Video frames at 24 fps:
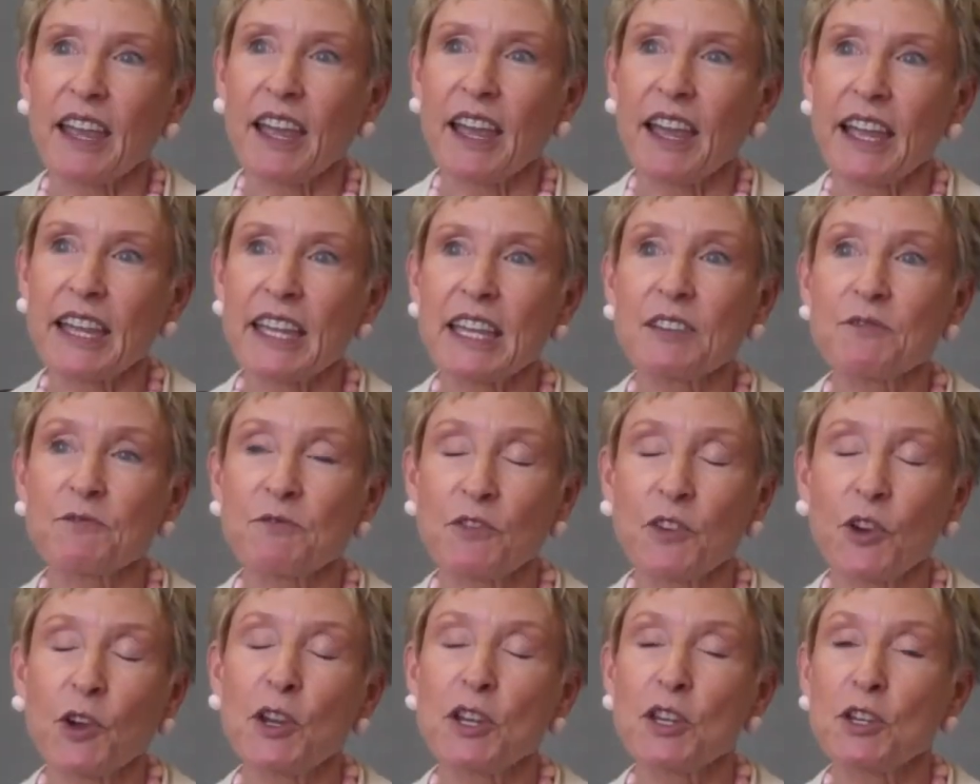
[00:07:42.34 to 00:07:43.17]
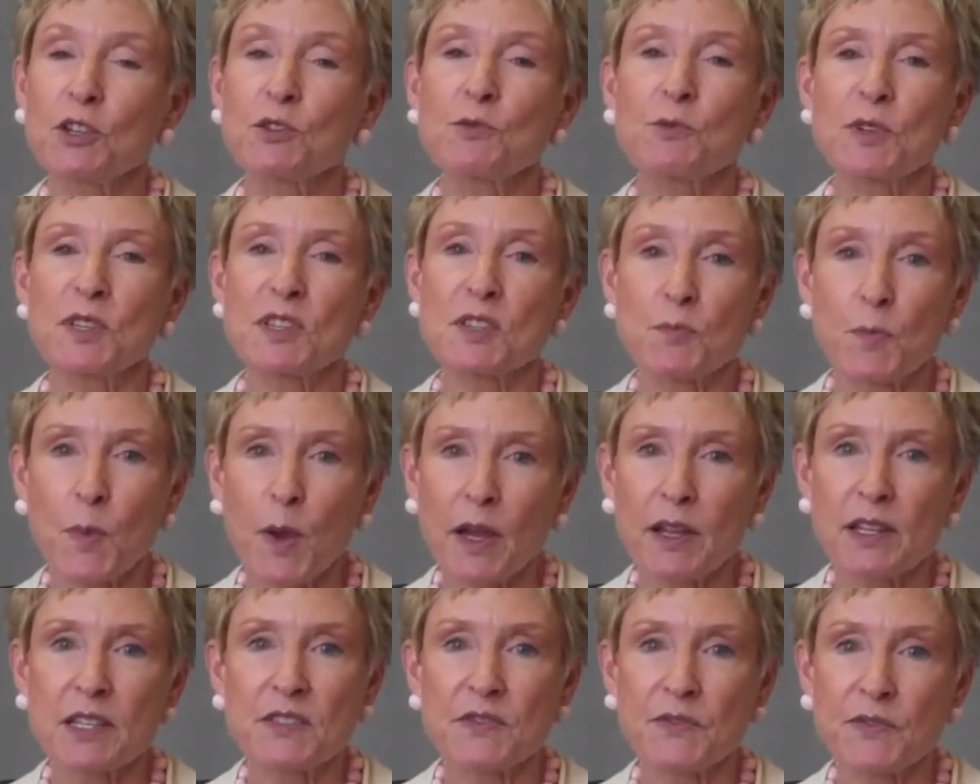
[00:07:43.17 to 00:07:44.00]
I get very good
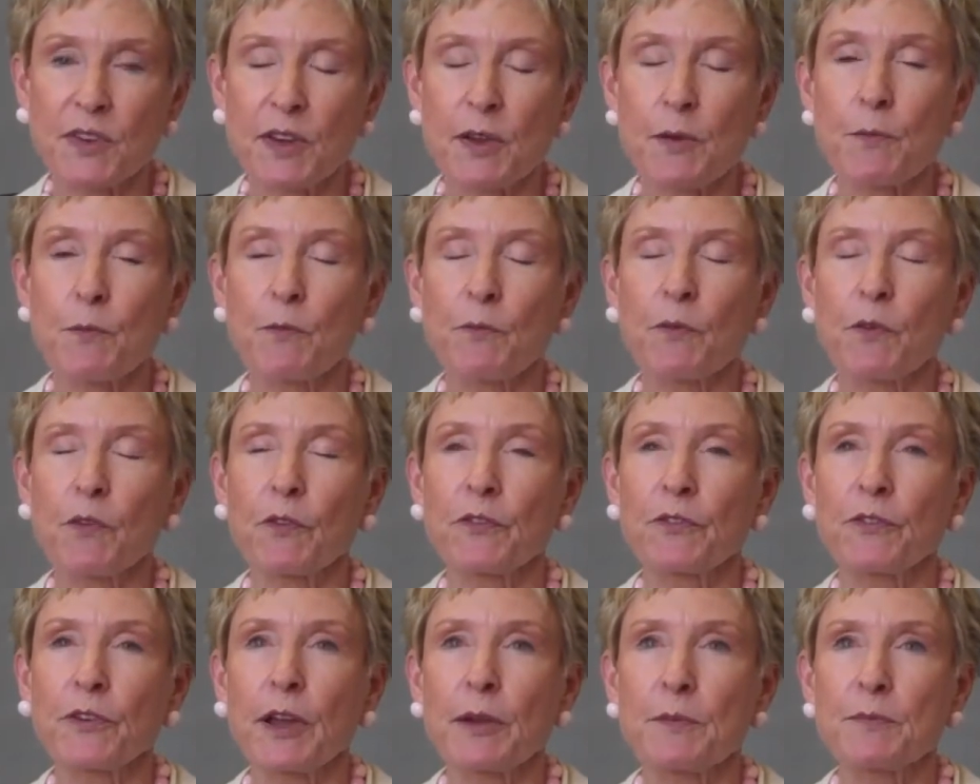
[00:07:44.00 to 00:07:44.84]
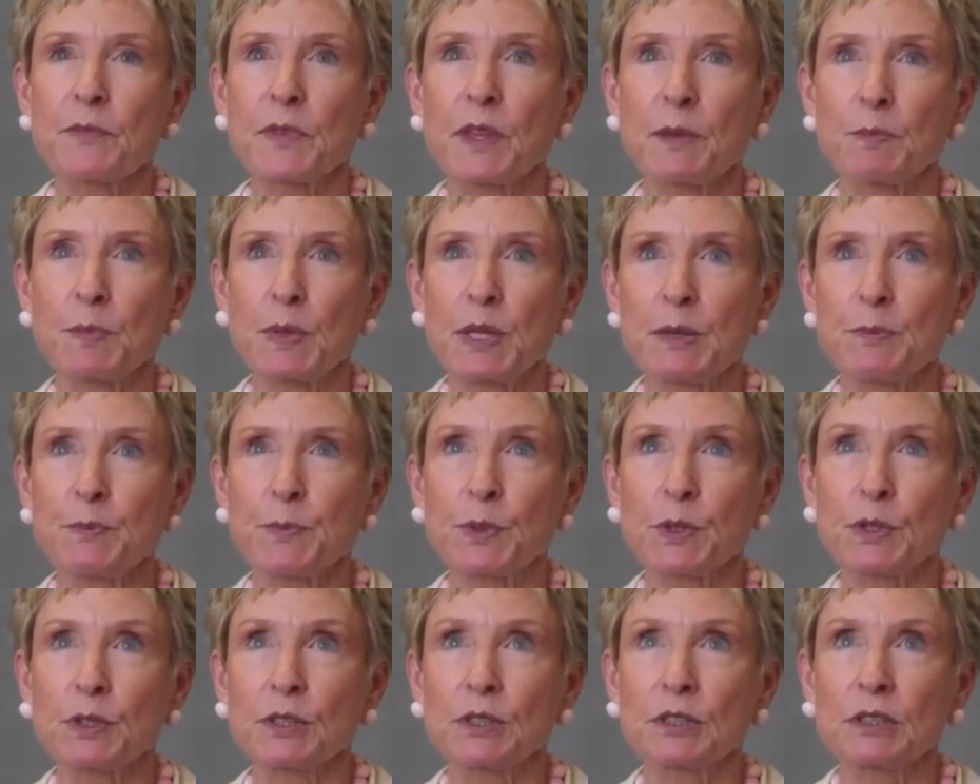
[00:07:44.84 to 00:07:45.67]
response from the
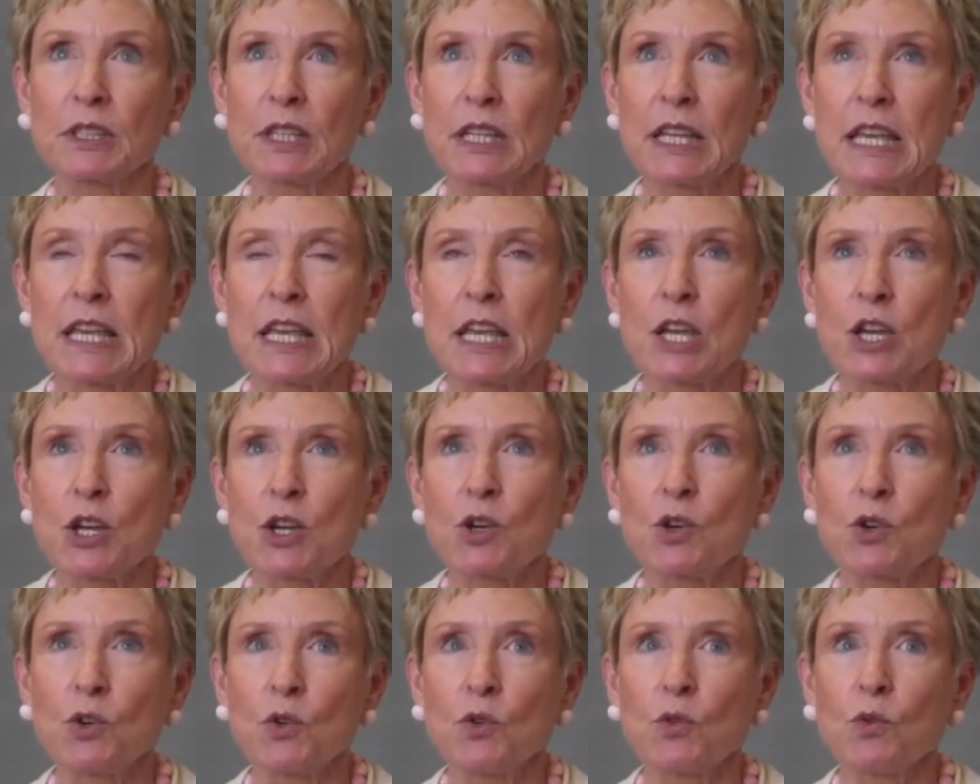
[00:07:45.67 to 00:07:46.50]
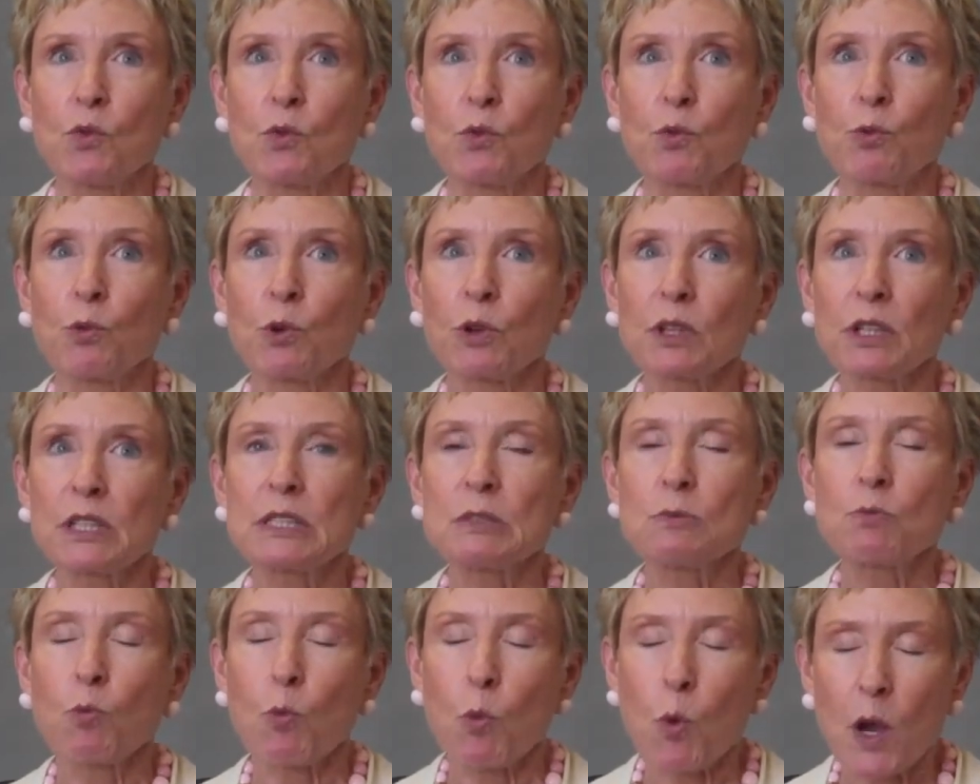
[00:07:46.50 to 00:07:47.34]
people who
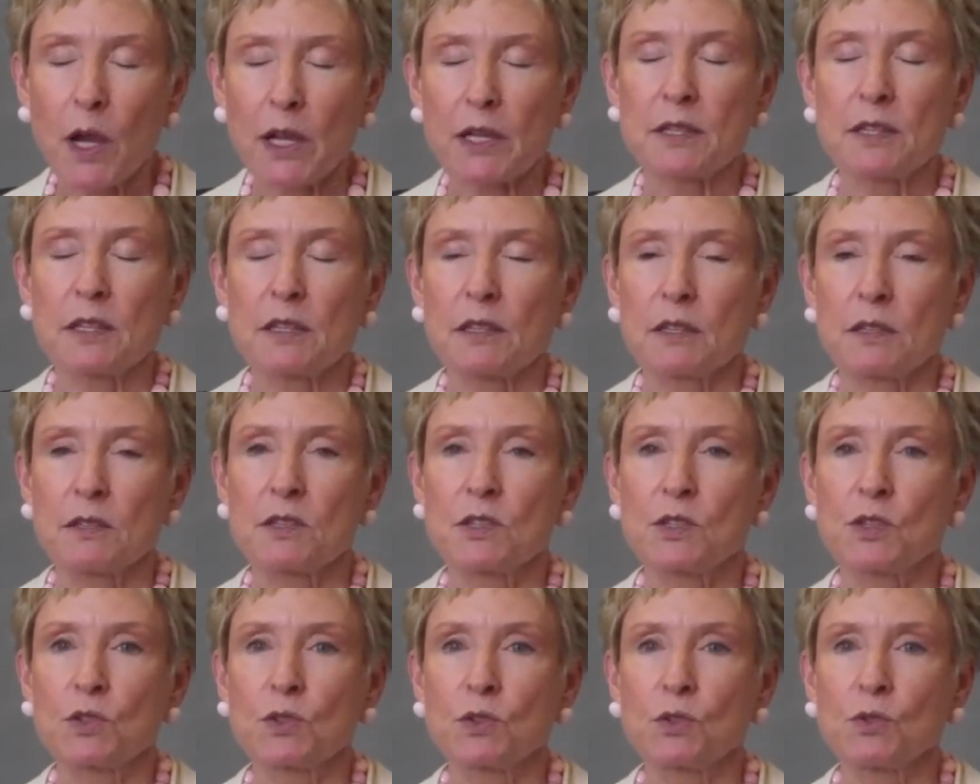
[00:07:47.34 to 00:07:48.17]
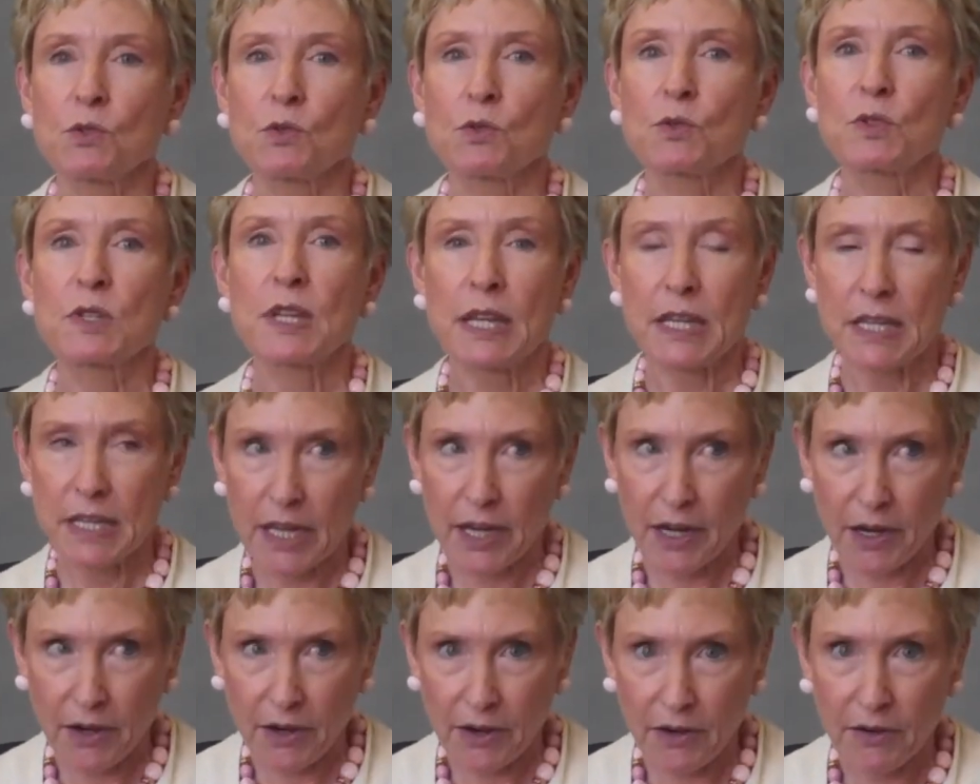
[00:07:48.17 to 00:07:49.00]
really want to take
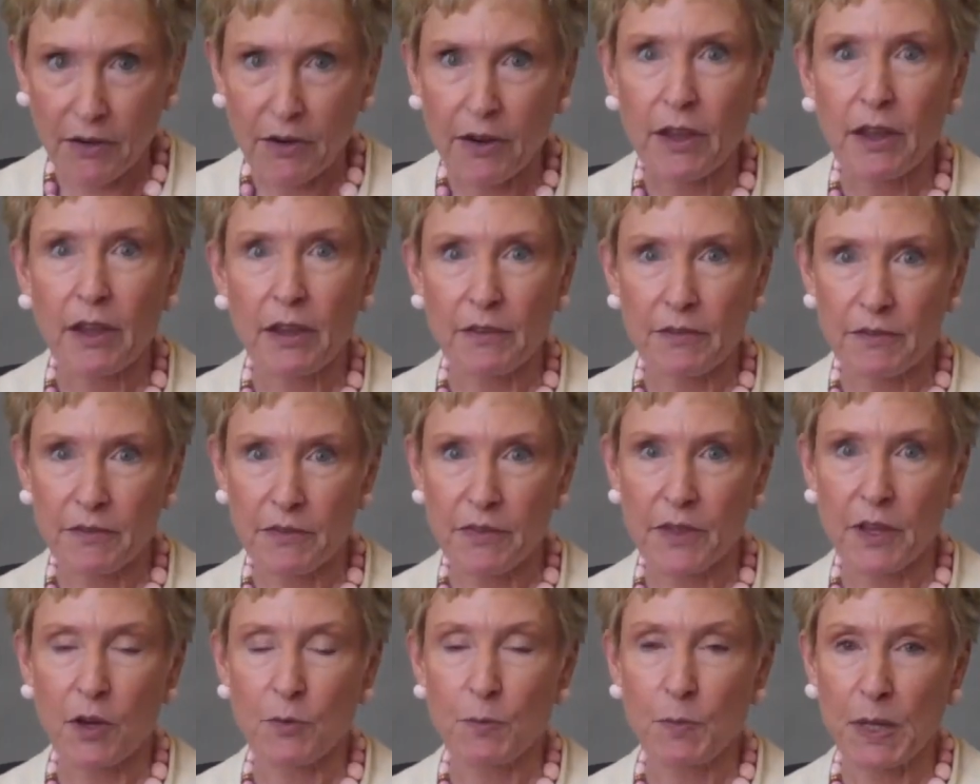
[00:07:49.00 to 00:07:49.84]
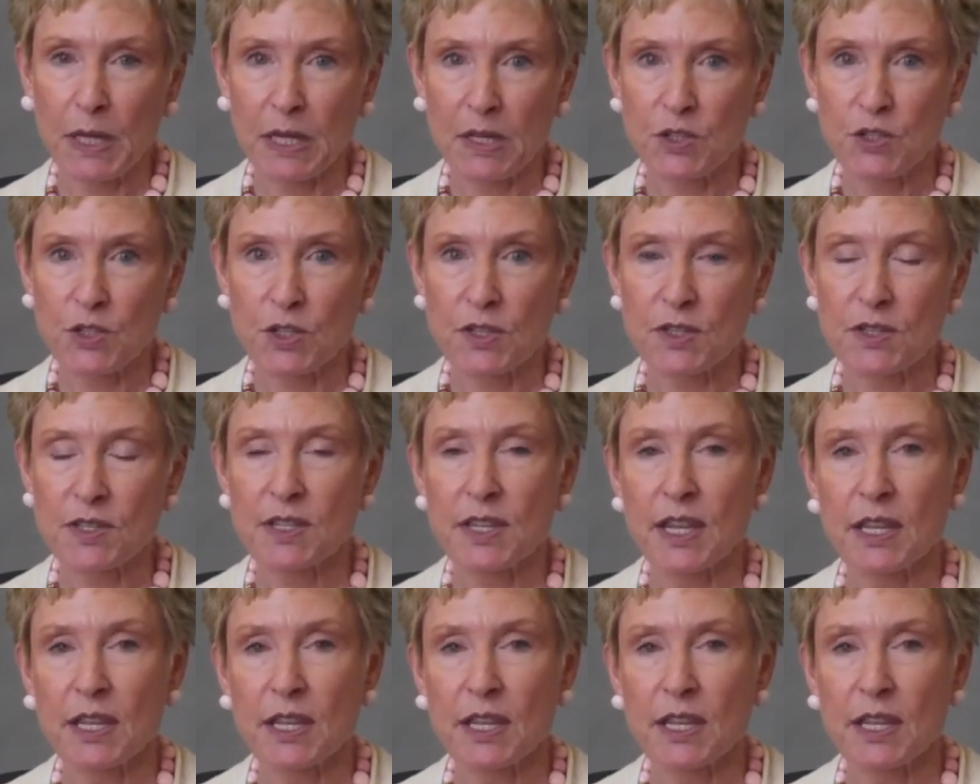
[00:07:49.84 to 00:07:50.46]
care of their patients.